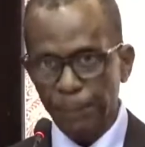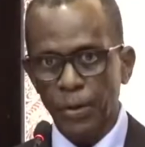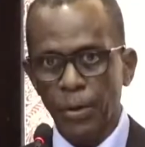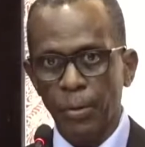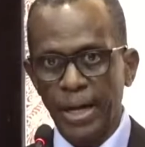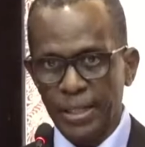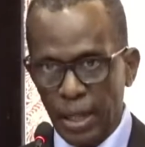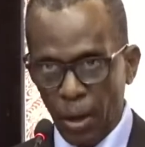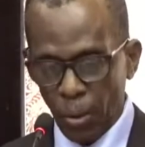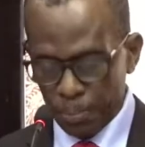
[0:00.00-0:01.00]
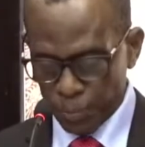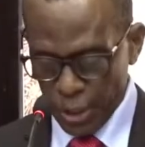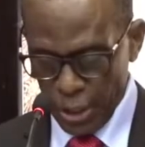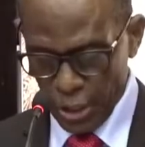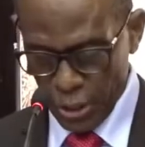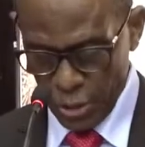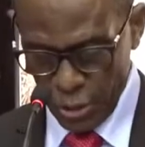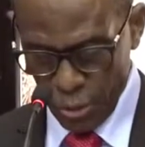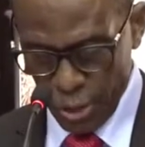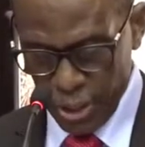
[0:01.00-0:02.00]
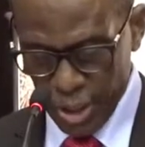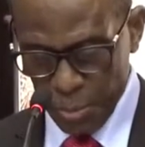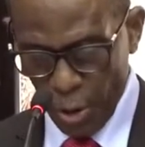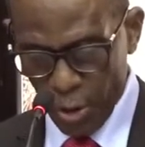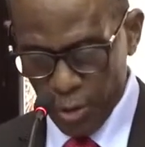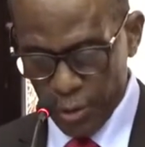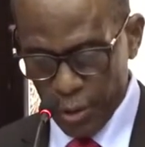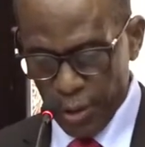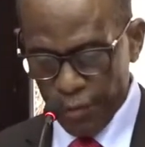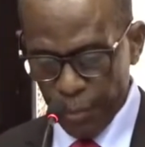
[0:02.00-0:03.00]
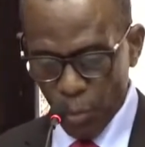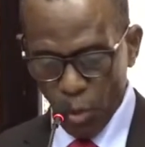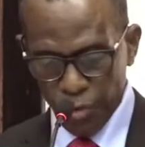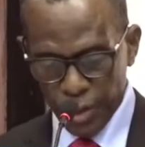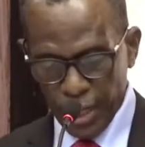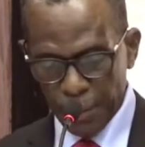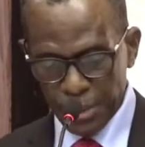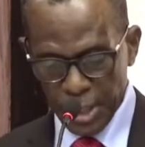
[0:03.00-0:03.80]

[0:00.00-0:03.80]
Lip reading: right now he's doing his borrowing from COVID. And Mr.